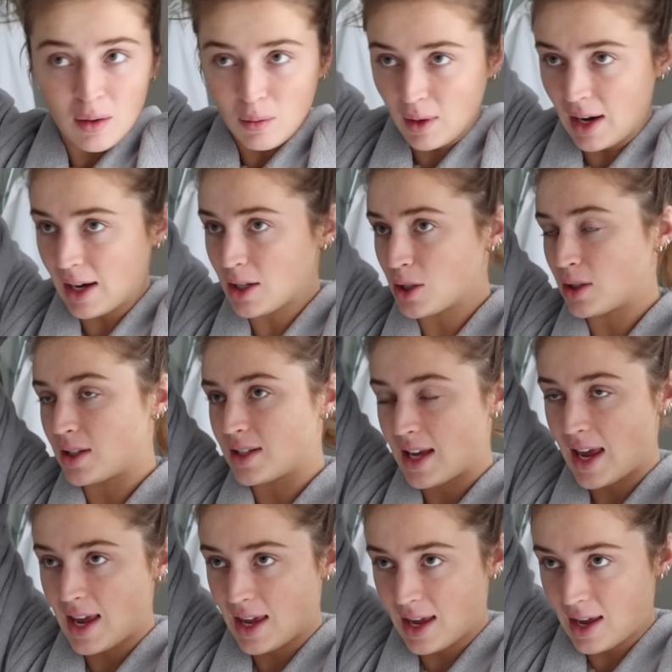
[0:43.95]
we're actually
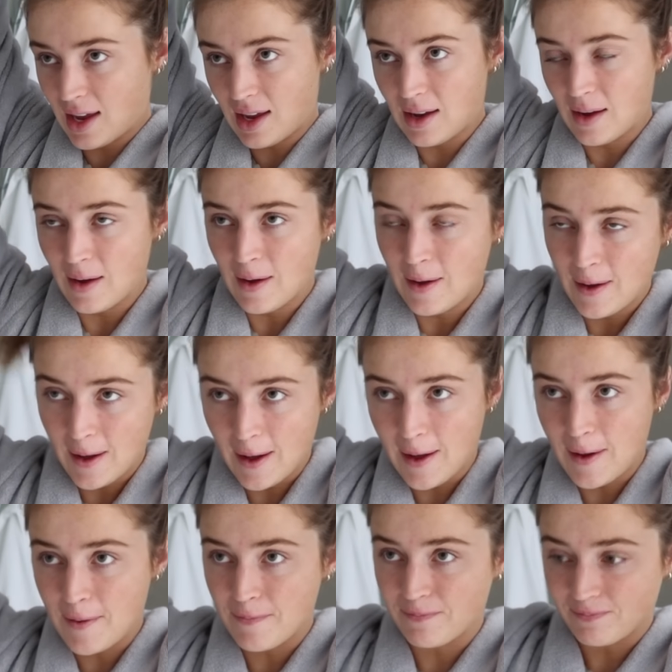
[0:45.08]
taking
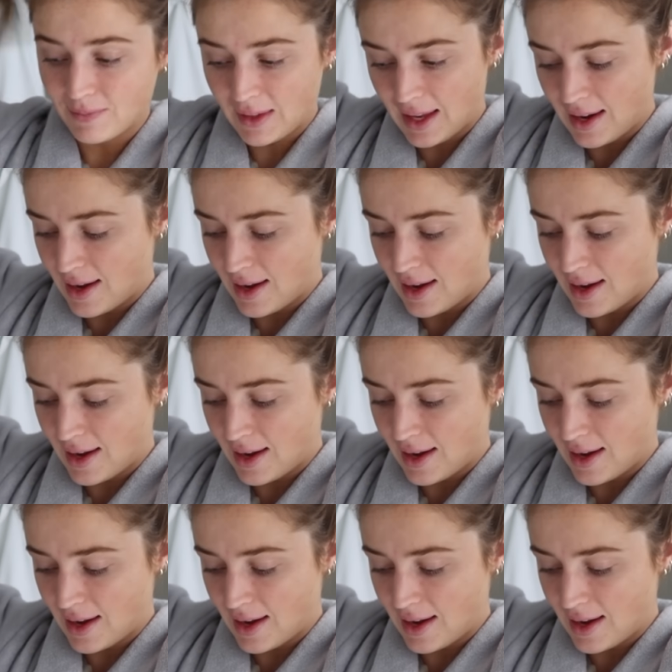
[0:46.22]
an